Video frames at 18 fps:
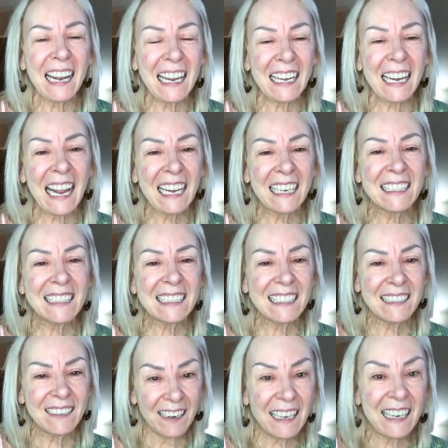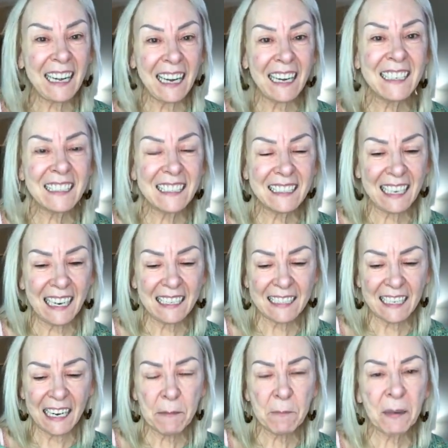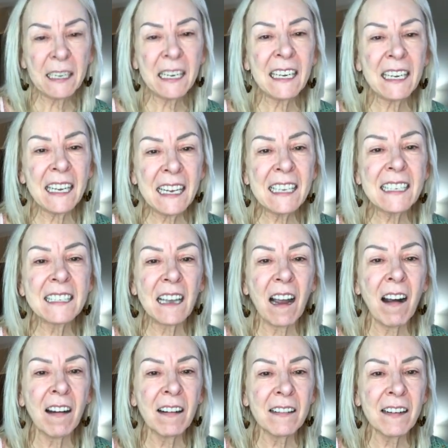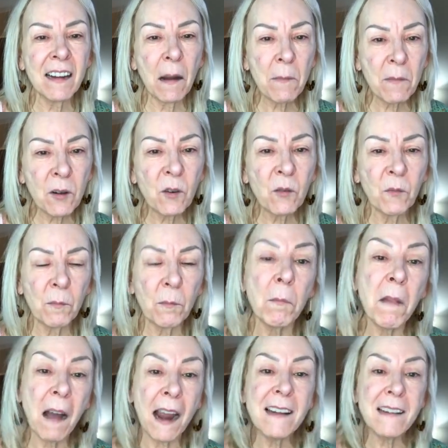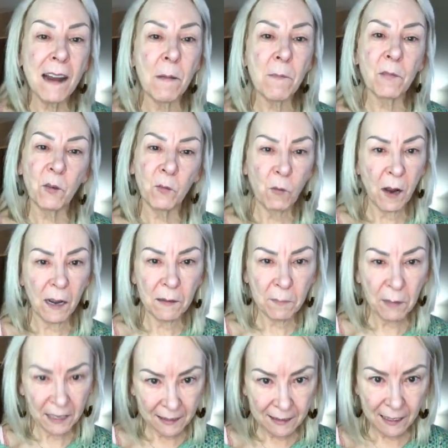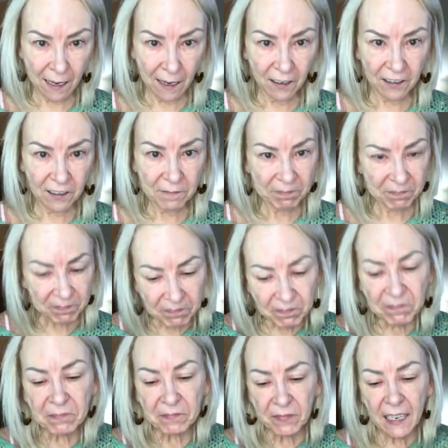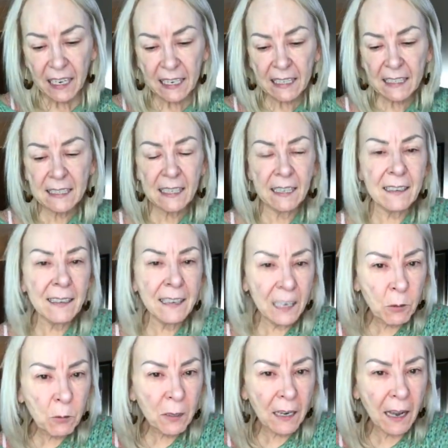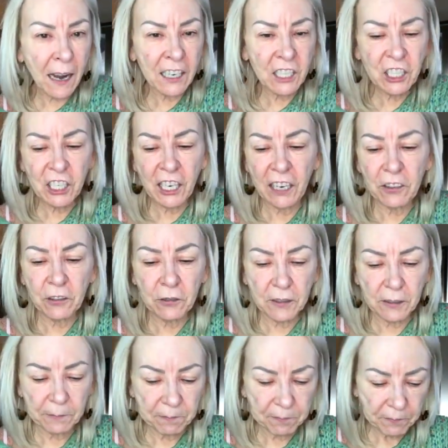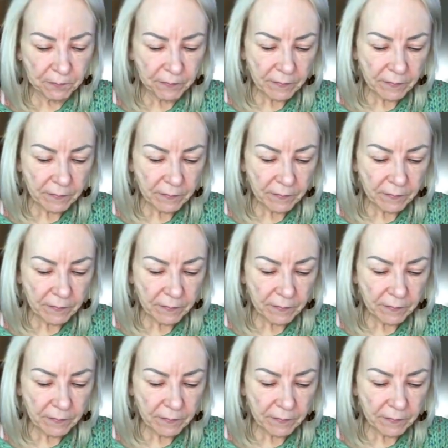it ends it ends Sunday, but it is our number my number one bestseller is the liquid eyeshadows.